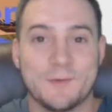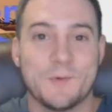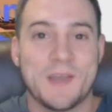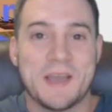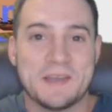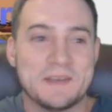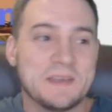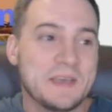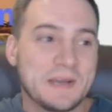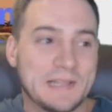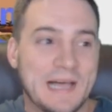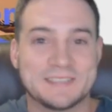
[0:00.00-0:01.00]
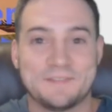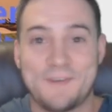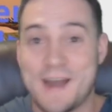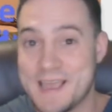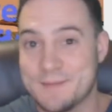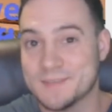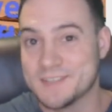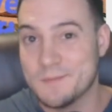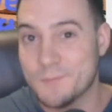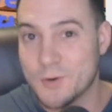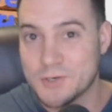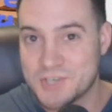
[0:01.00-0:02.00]
The way I classify
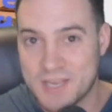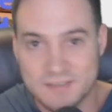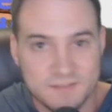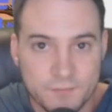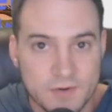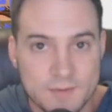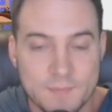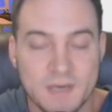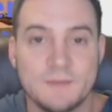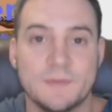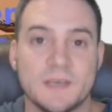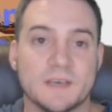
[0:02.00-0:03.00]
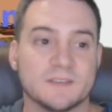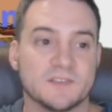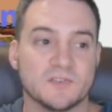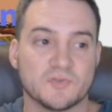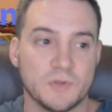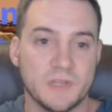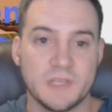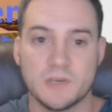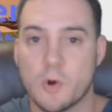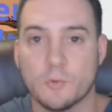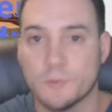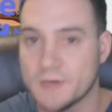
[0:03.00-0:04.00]
Amazon merch as free money because there's really
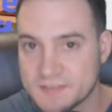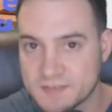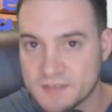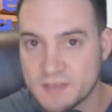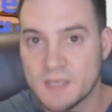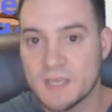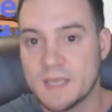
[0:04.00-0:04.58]
no risk